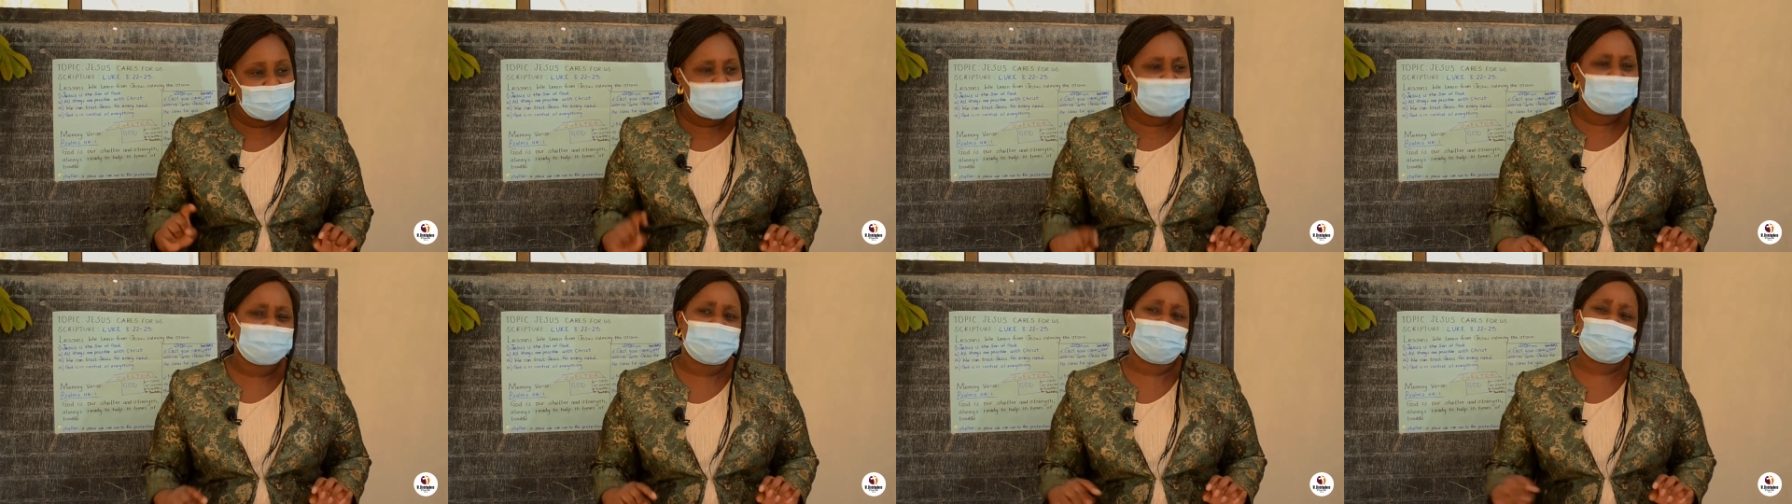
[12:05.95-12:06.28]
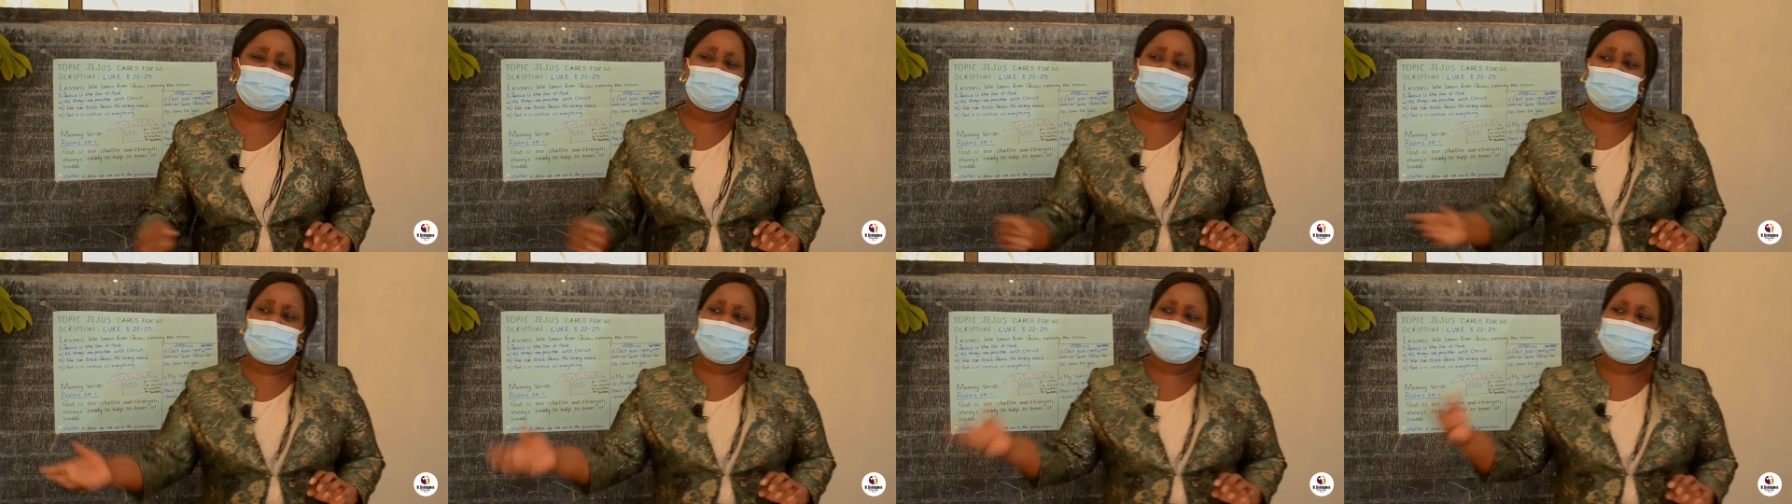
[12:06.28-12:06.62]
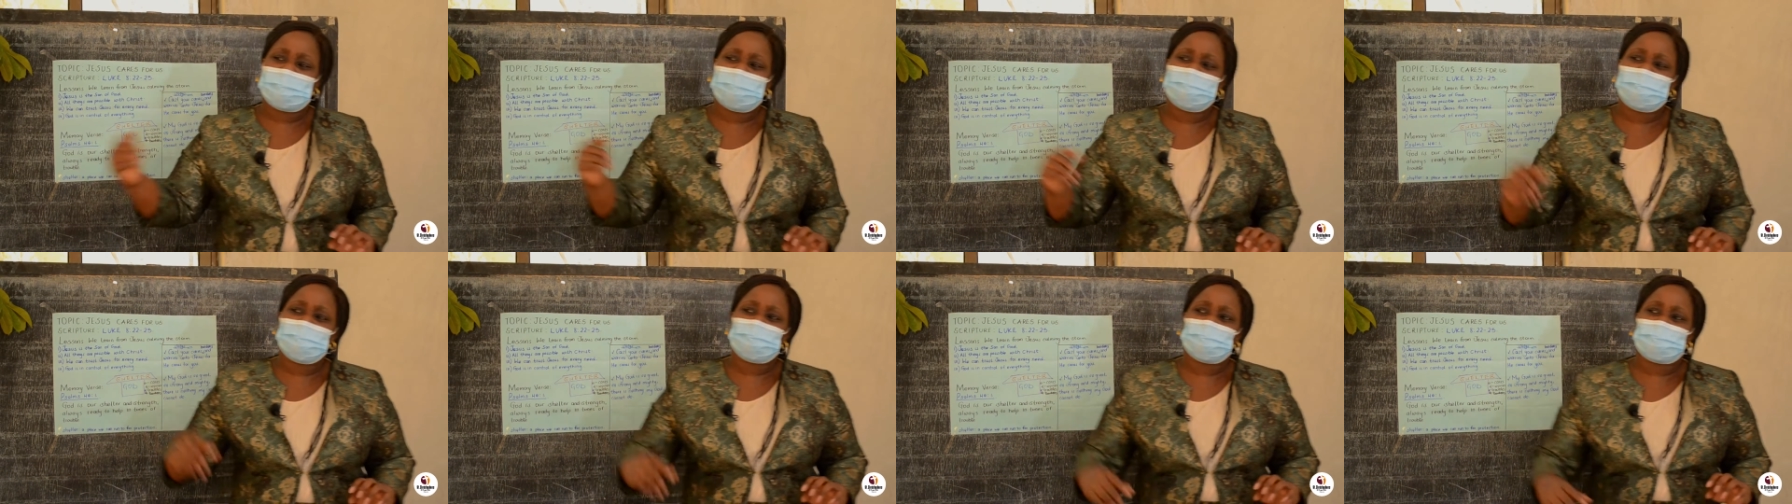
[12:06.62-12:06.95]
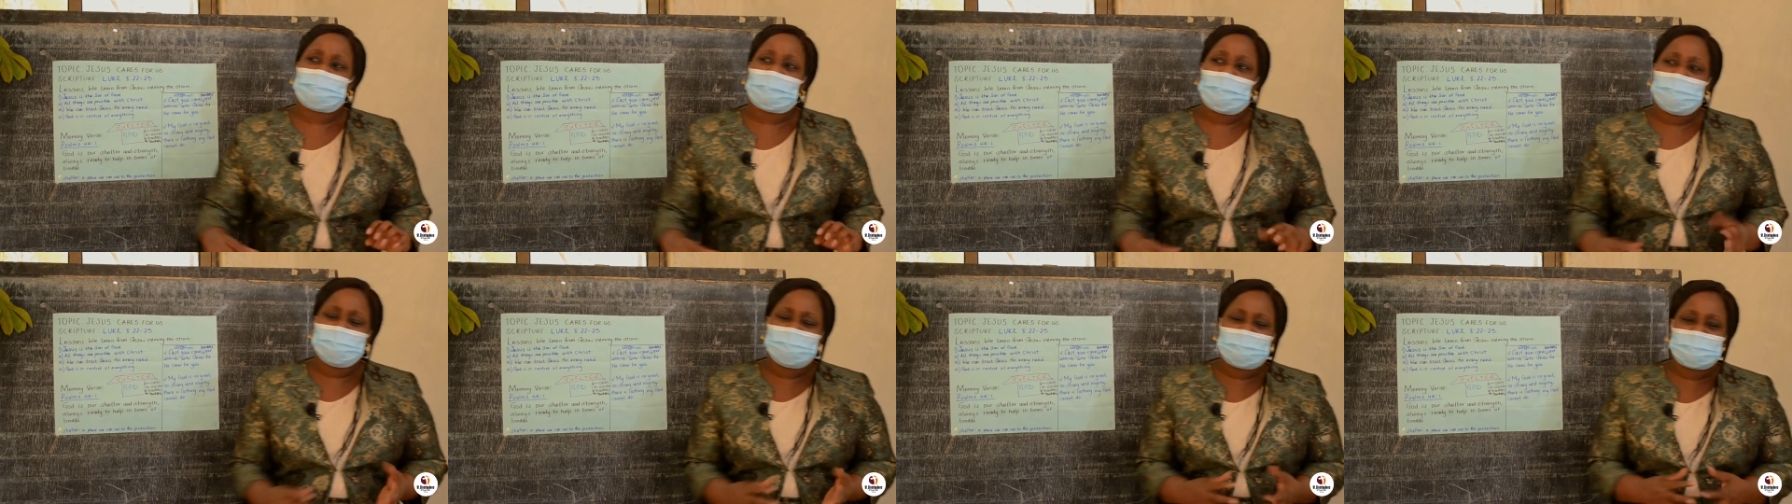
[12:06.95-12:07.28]
If he was able to
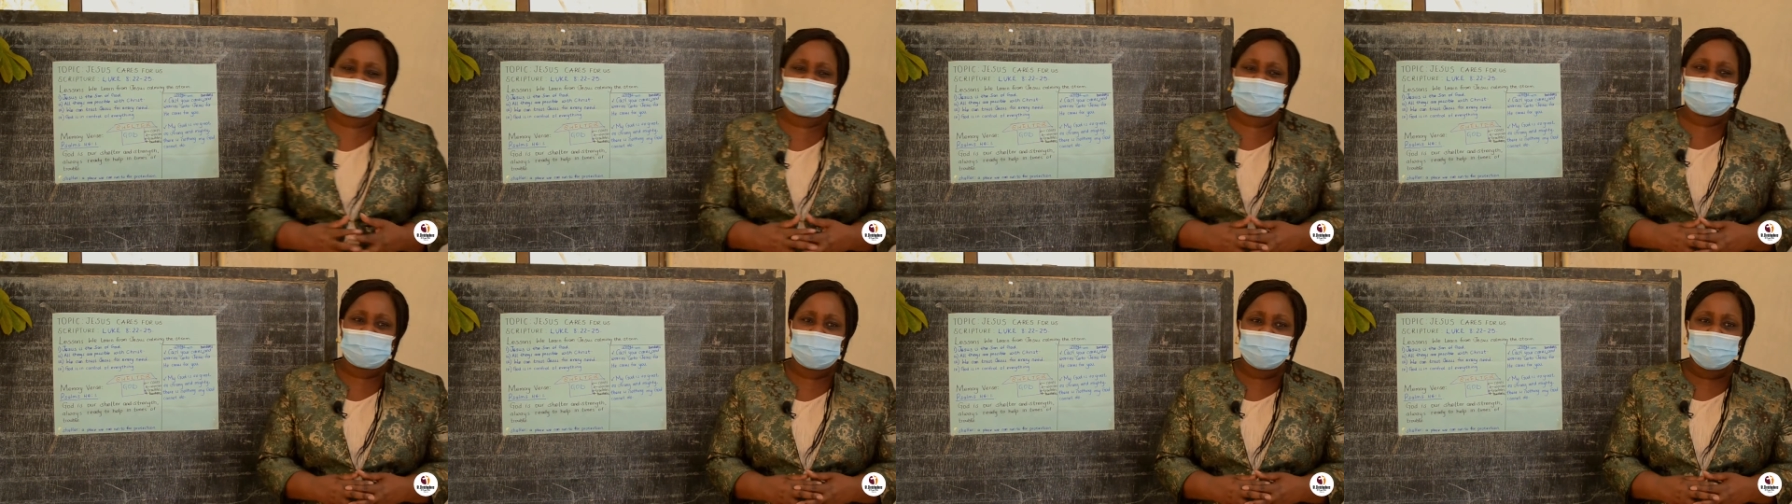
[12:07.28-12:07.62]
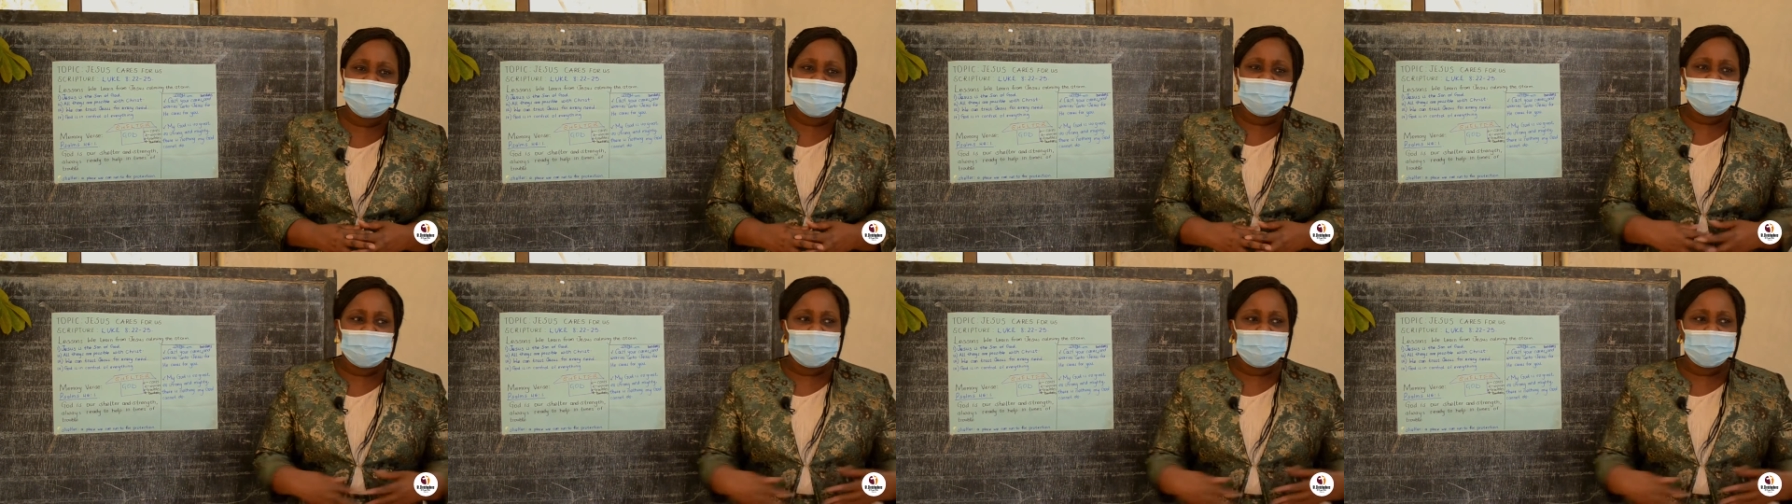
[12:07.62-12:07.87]
calm the storm,